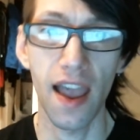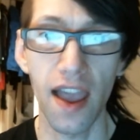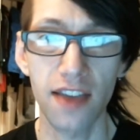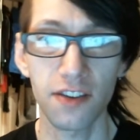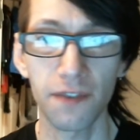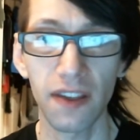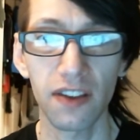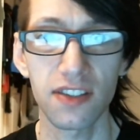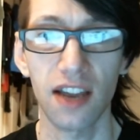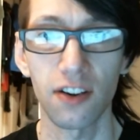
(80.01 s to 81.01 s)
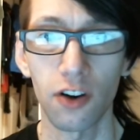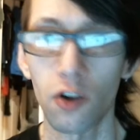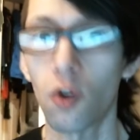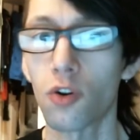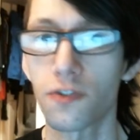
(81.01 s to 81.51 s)
it's a fairly standard
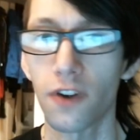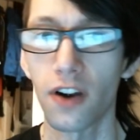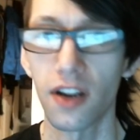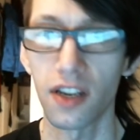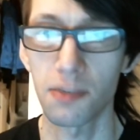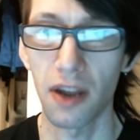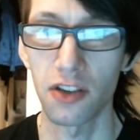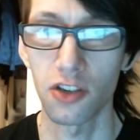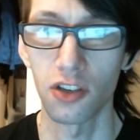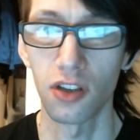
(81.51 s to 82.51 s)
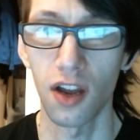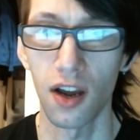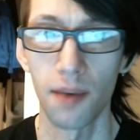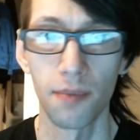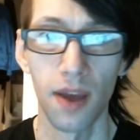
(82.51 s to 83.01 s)
cost for an expansion
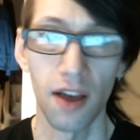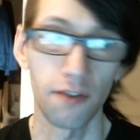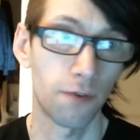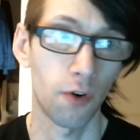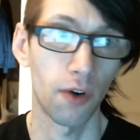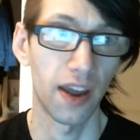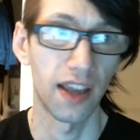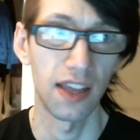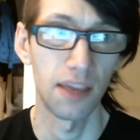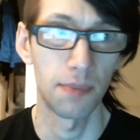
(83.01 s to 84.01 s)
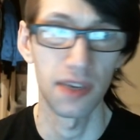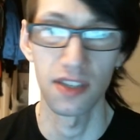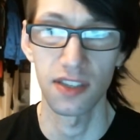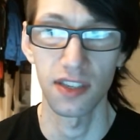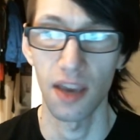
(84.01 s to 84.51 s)
for any
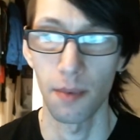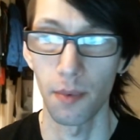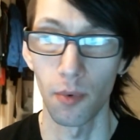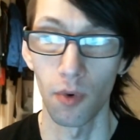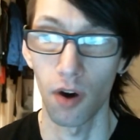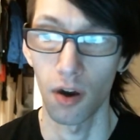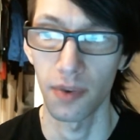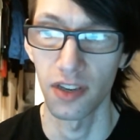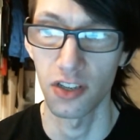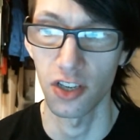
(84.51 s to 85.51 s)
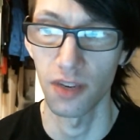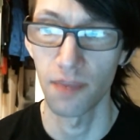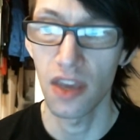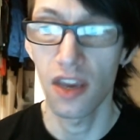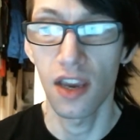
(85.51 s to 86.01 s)
PC MMORPG.
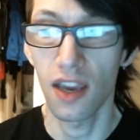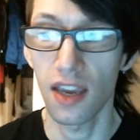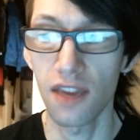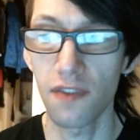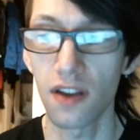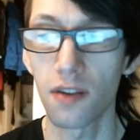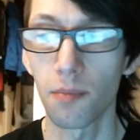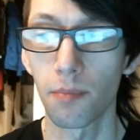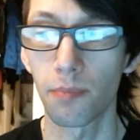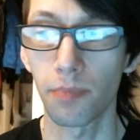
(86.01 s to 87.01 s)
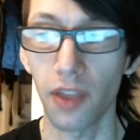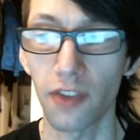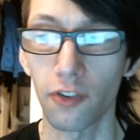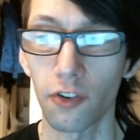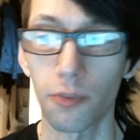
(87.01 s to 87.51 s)
Even
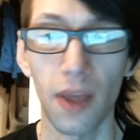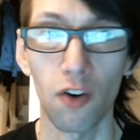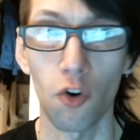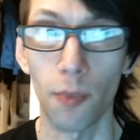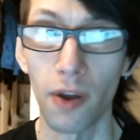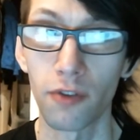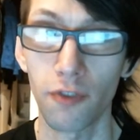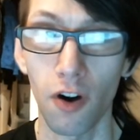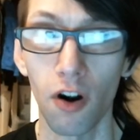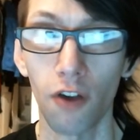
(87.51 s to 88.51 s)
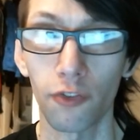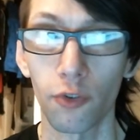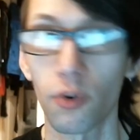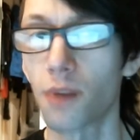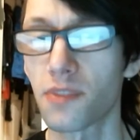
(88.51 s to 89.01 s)
Blizzard's Blackrock Mountain for
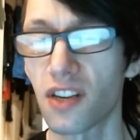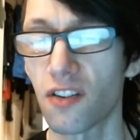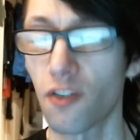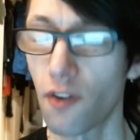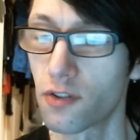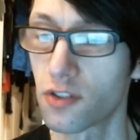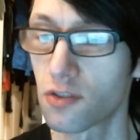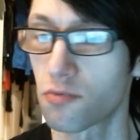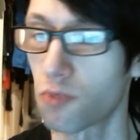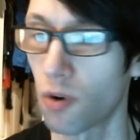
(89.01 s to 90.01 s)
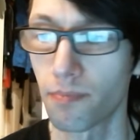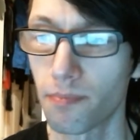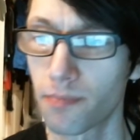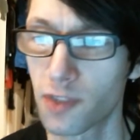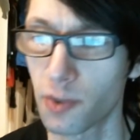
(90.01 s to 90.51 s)
Hearthstone comes in at around, what,
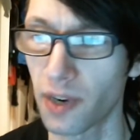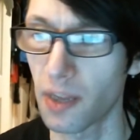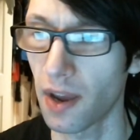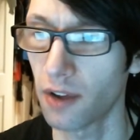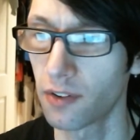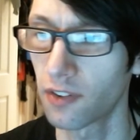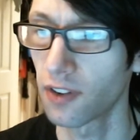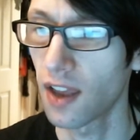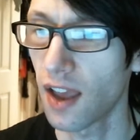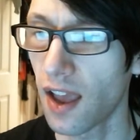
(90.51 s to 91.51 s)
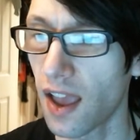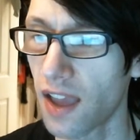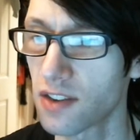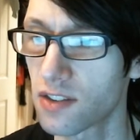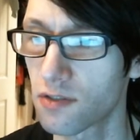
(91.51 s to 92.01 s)
£20?
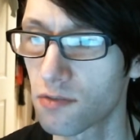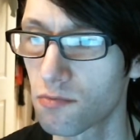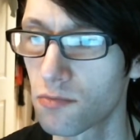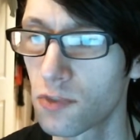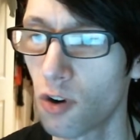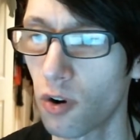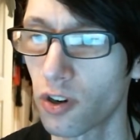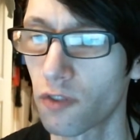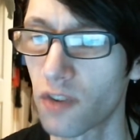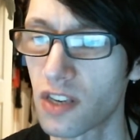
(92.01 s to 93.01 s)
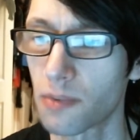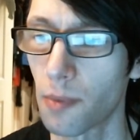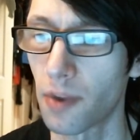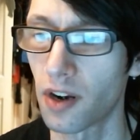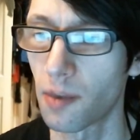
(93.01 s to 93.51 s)
It's not an unreasonable
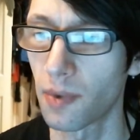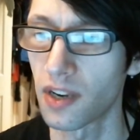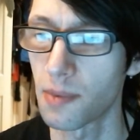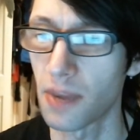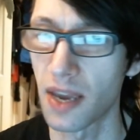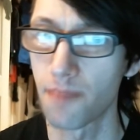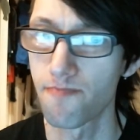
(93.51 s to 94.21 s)
amount of money to pay.